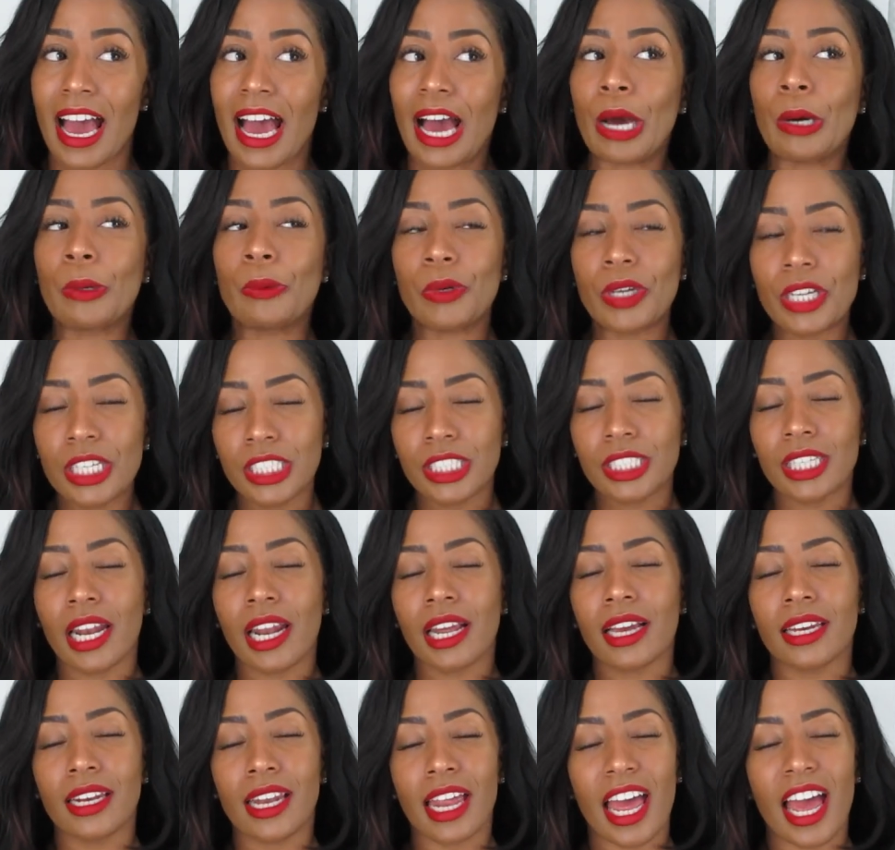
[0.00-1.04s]
I wish that
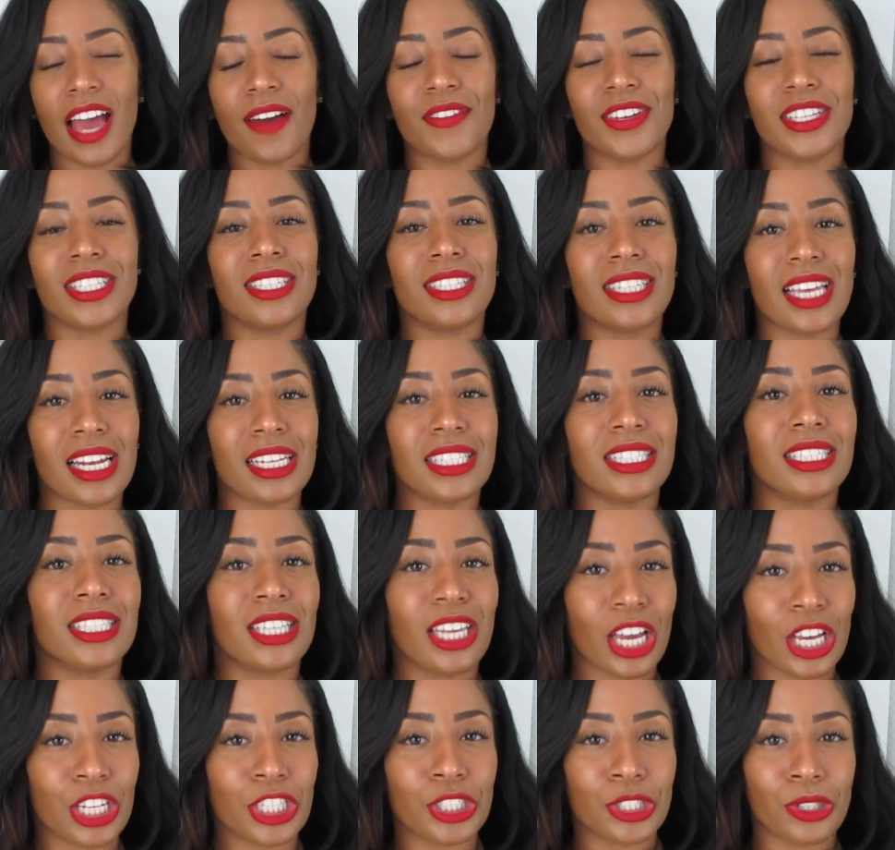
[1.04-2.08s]
I could have a set
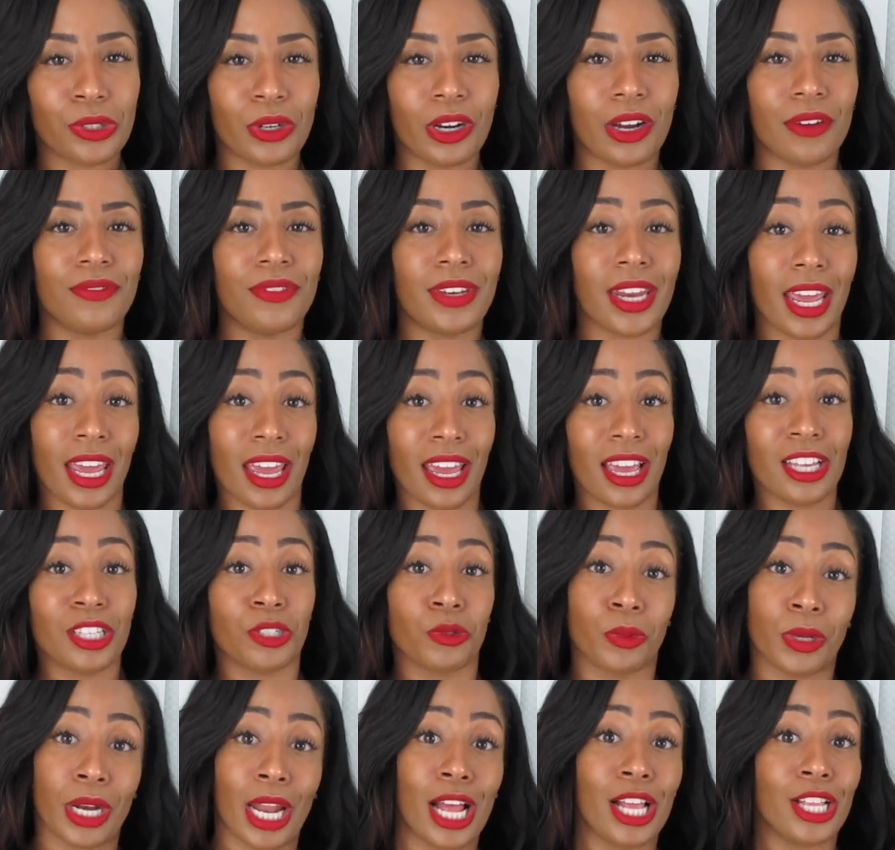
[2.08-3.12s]
schedule of days
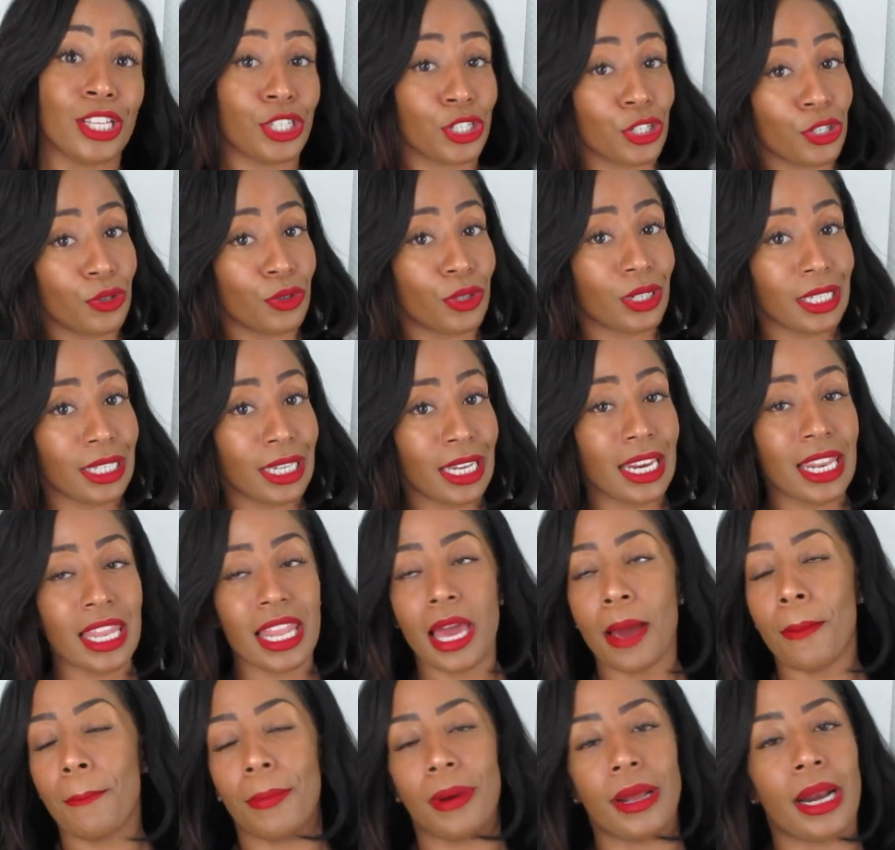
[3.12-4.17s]
when I do clean
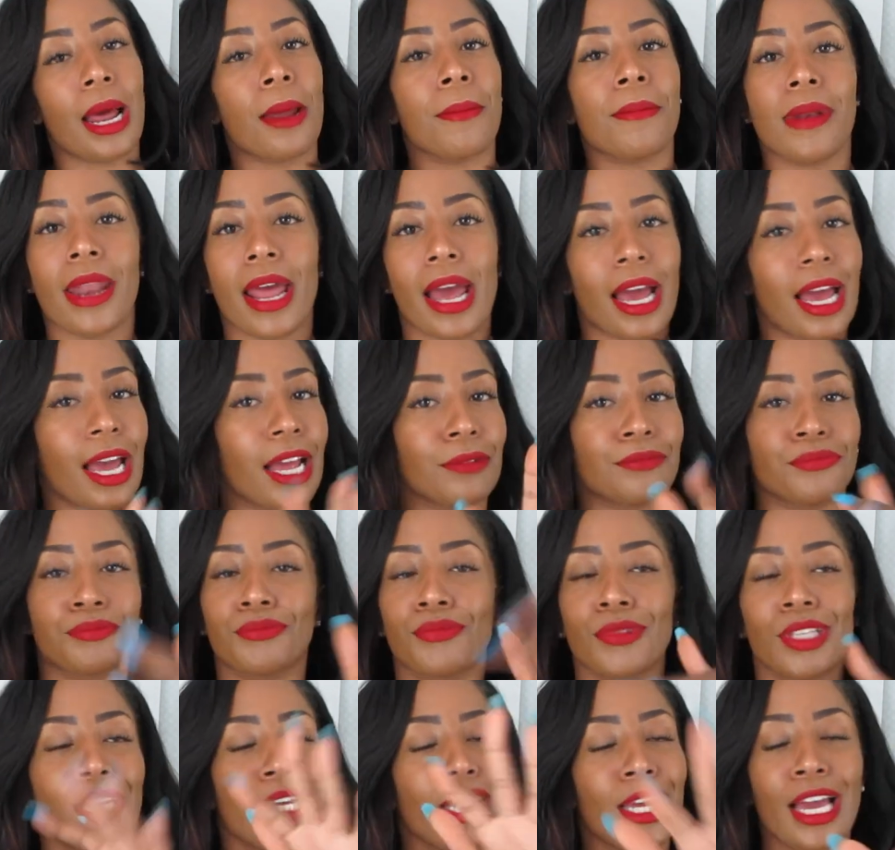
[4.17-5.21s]
them, but I'm not
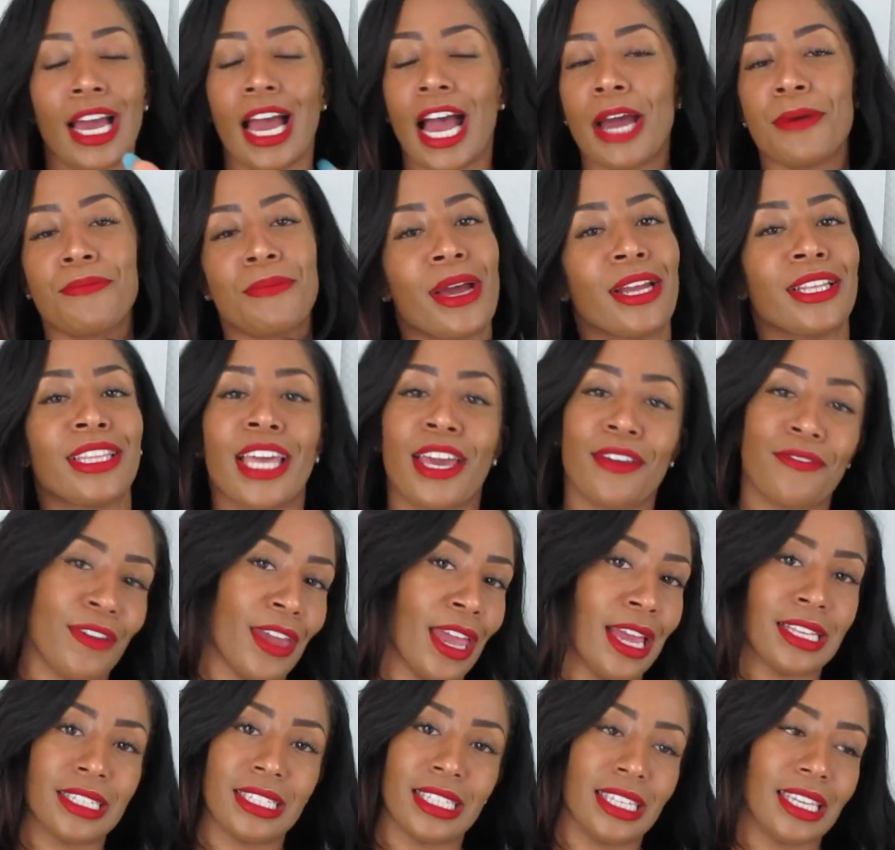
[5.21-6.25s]
that
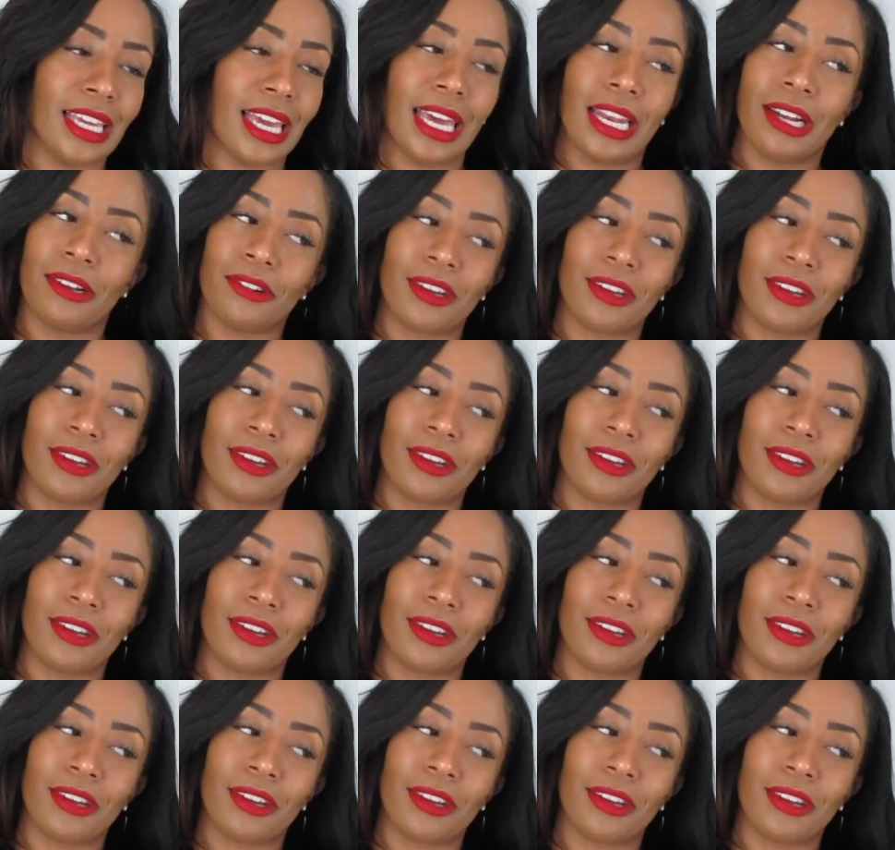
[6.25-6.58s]
fancy yet,